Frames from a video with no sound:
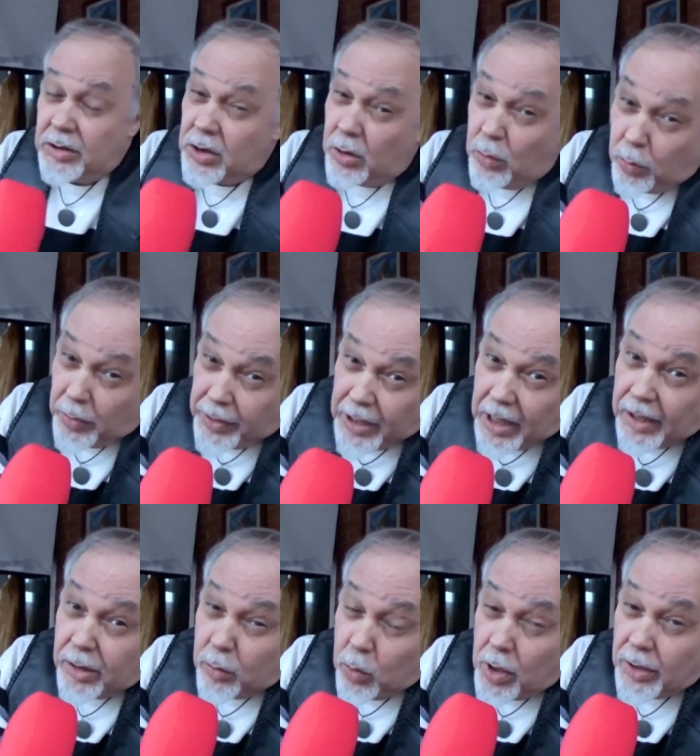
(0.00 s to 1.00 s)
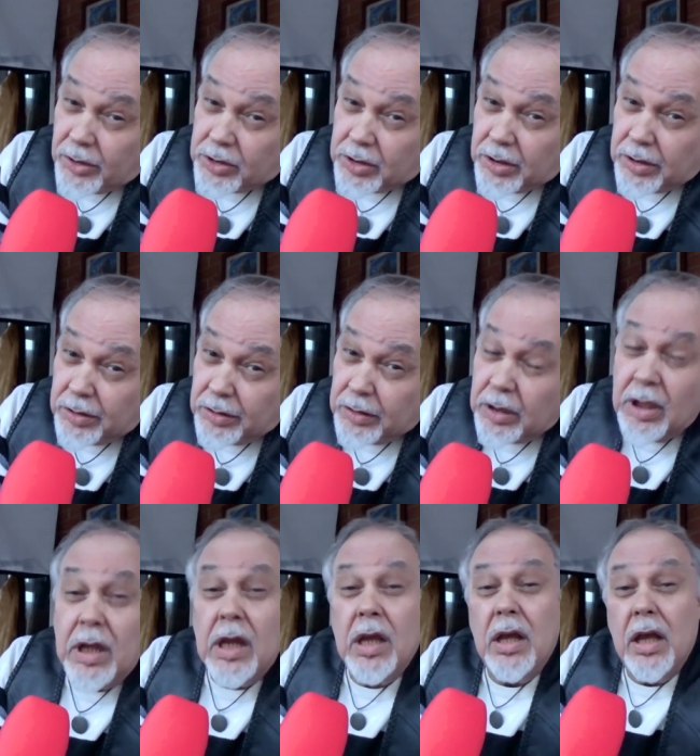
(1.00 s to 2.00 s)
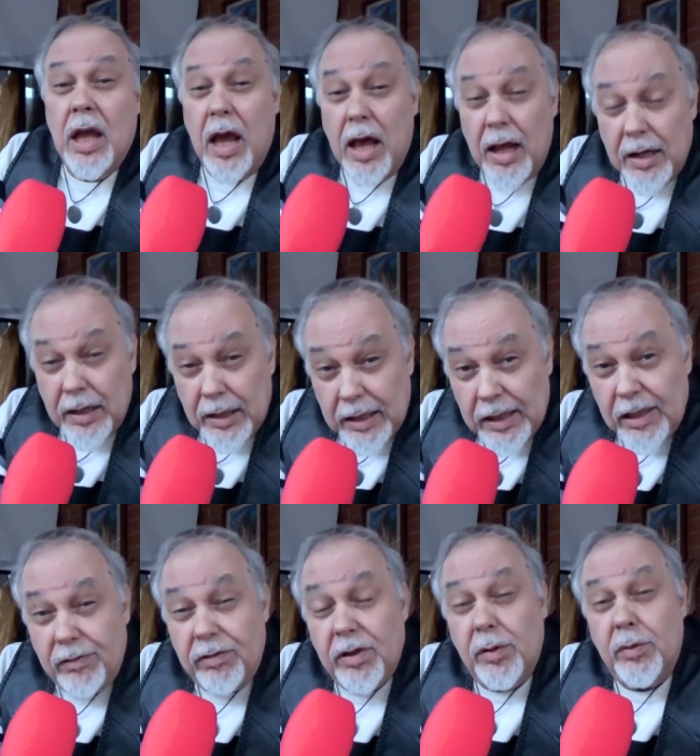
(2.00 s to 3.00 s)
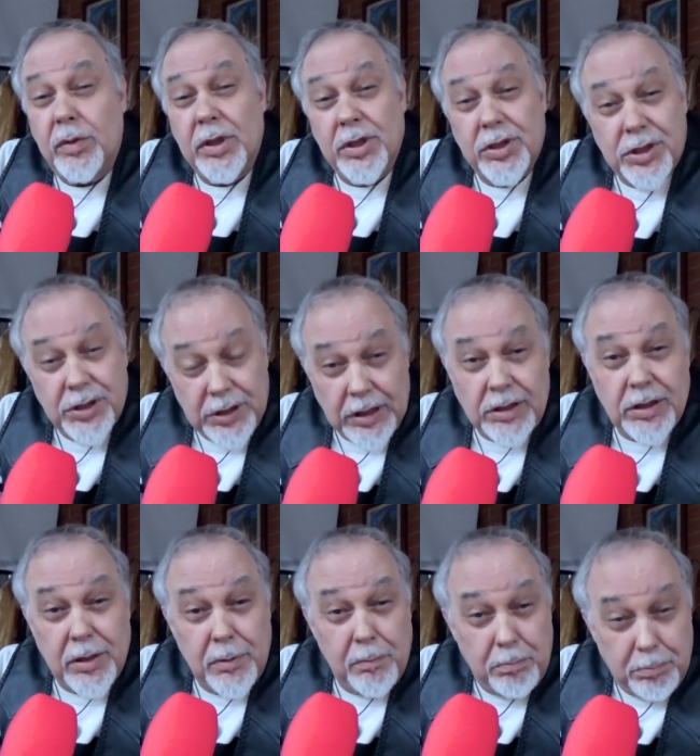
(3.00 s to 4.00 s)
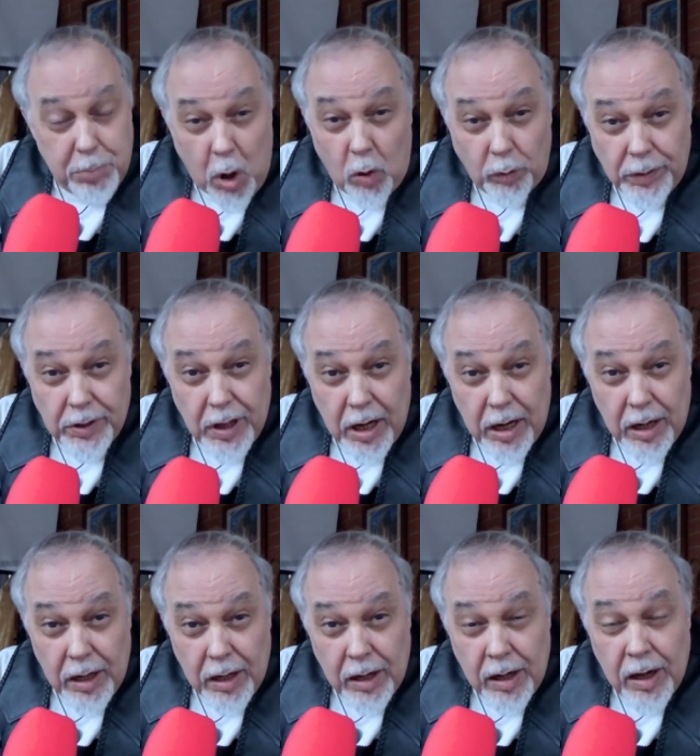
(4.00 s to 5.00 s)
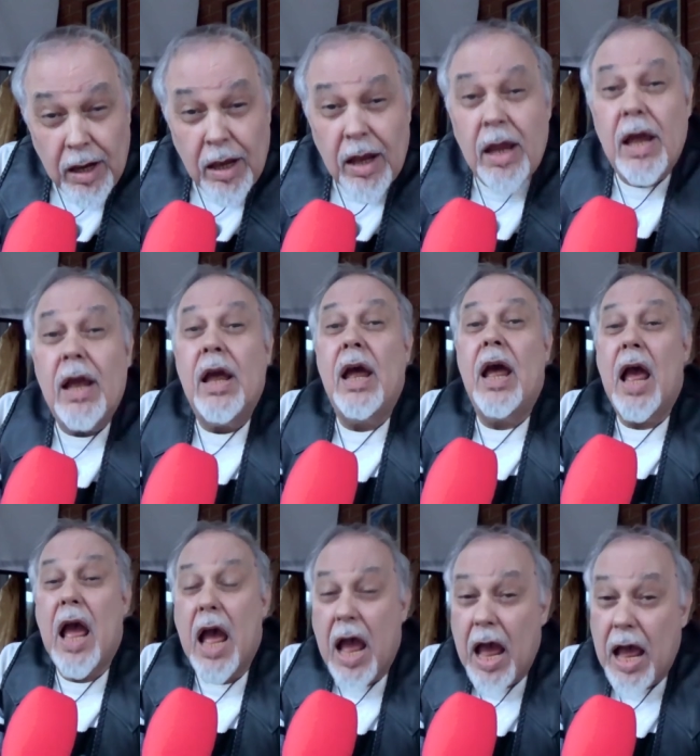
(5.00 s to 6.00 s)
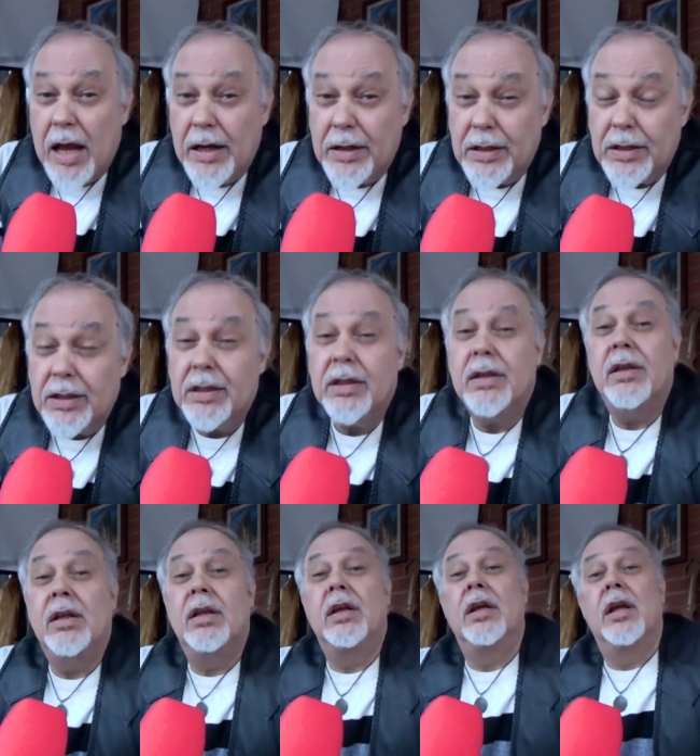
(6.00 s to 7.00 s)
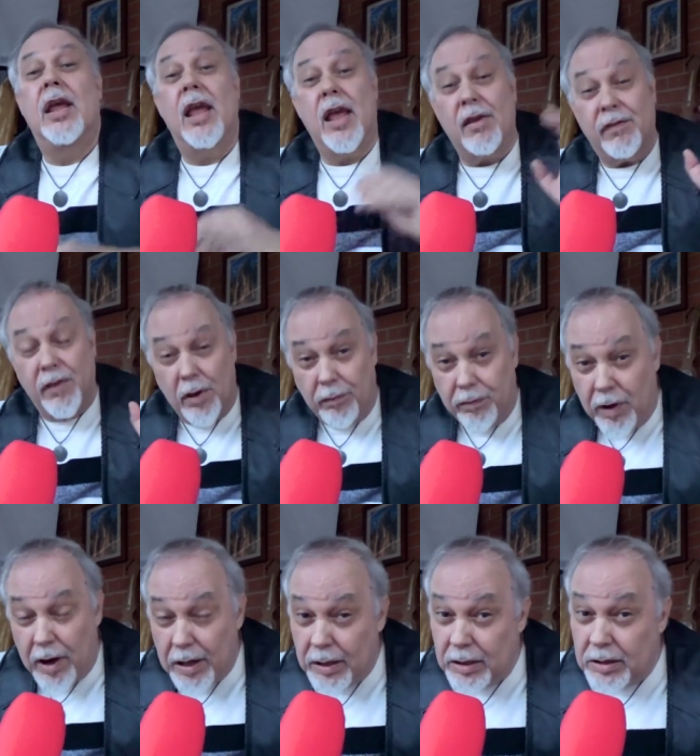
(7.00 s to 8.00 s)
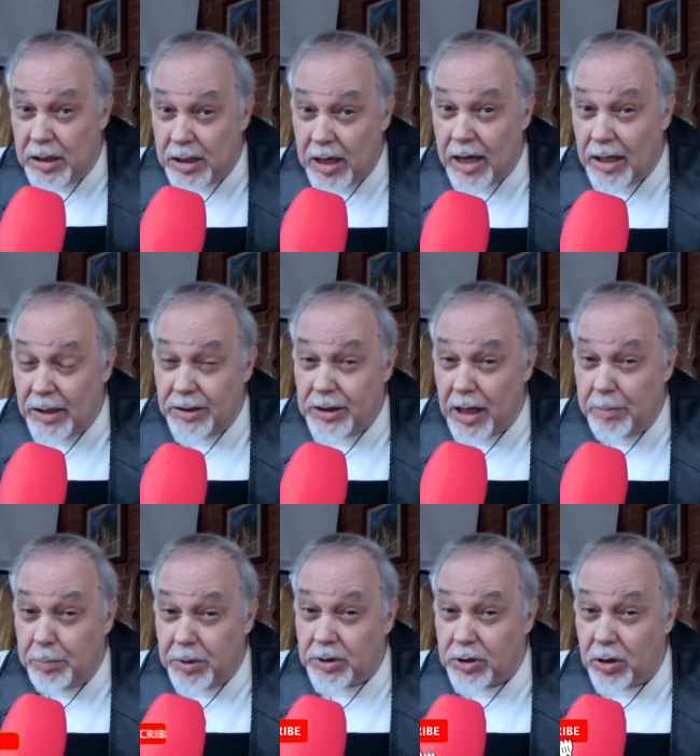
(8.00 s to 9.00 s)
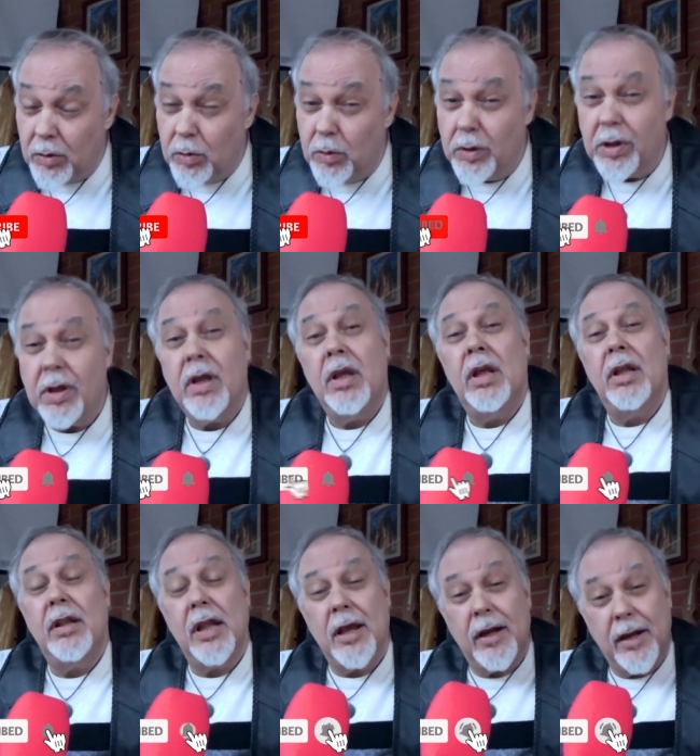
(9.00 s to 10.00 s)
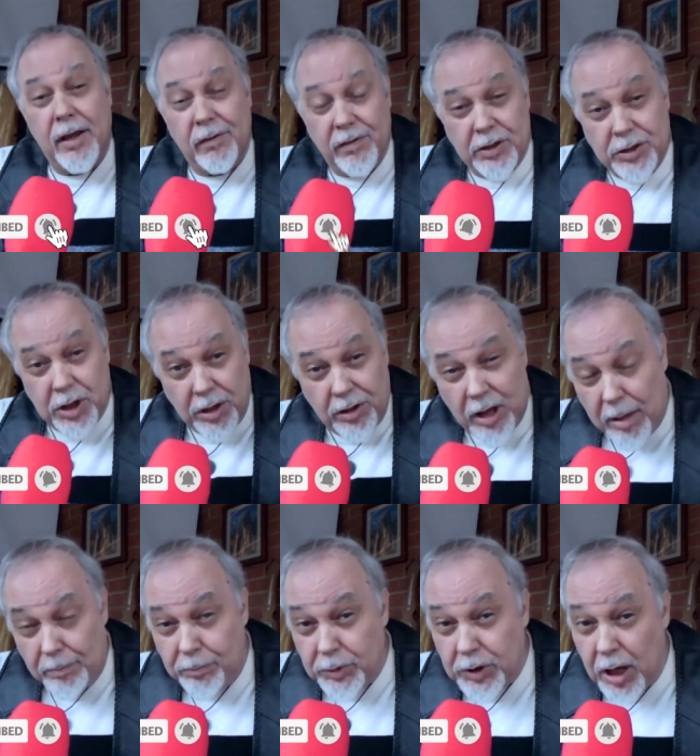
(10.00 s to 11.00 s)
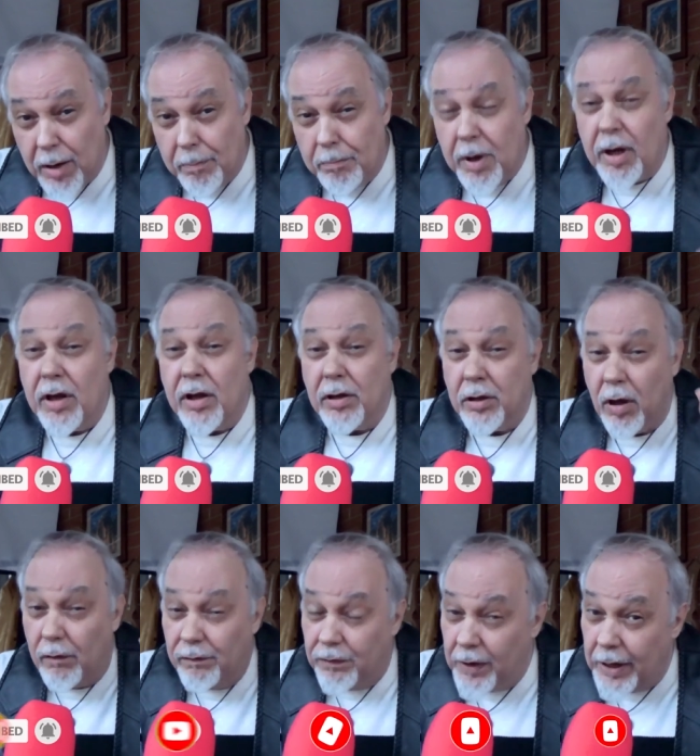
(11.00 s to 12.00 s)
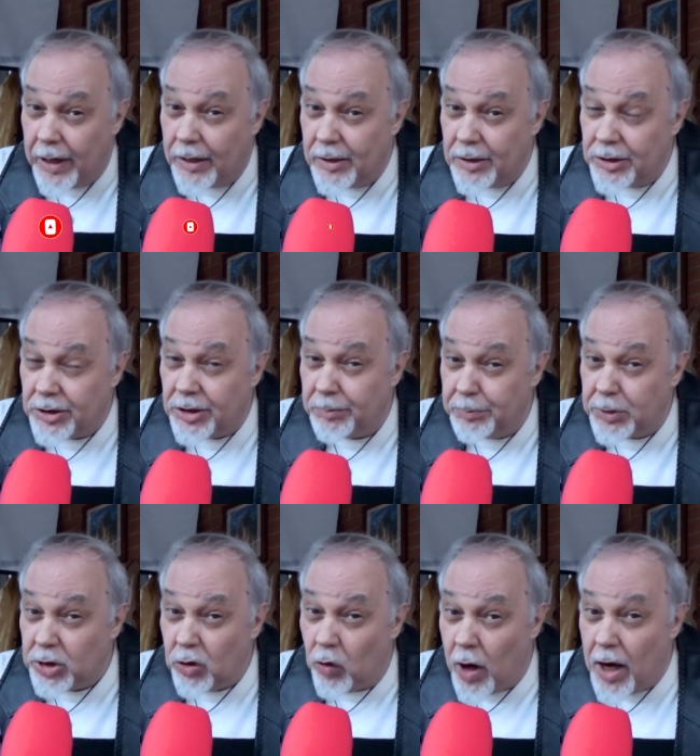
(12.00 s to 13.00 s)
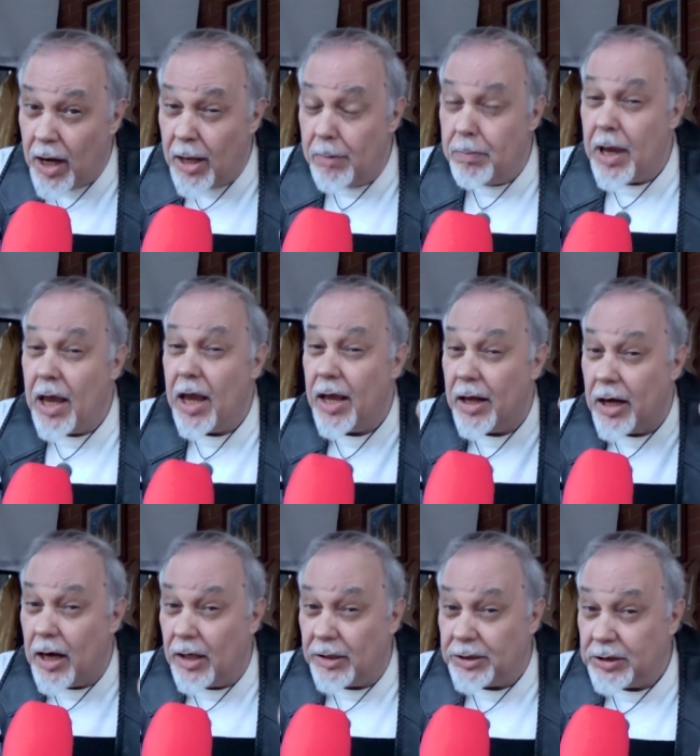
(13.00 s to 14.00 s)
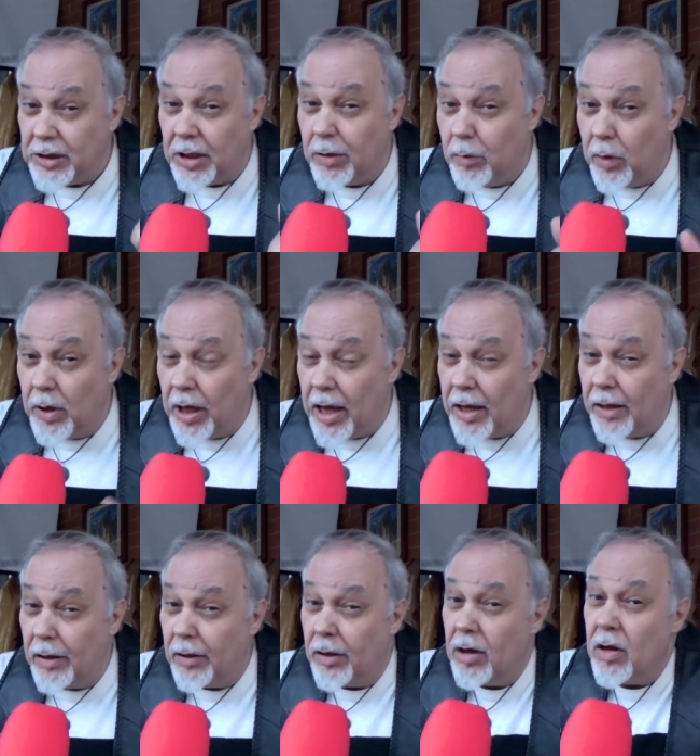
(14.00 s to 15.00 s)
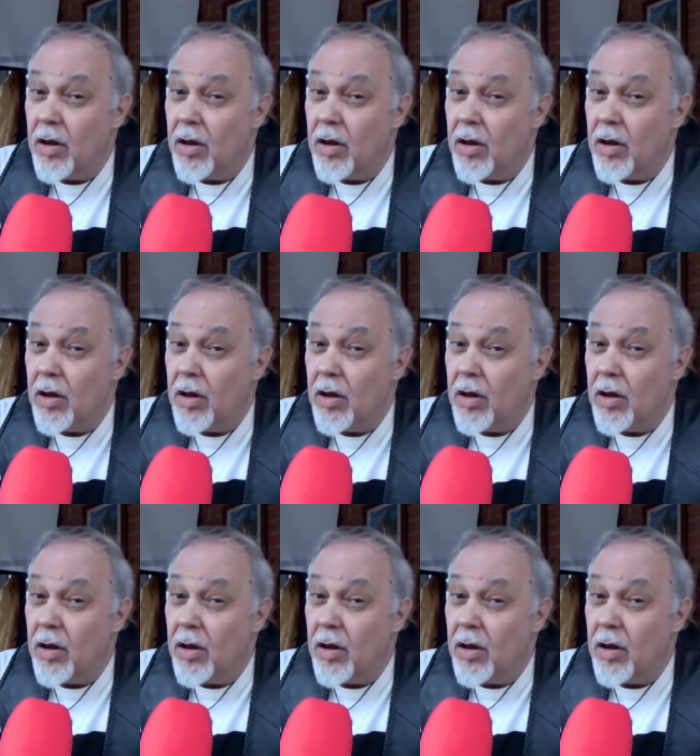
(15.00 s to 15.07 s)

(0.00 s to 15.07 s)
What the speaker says: So with that question, I'll leave you to sit and ponder. And if you've liked today's episode, then give us a thumbs up. Don't forget to subscribe, and I'll see you again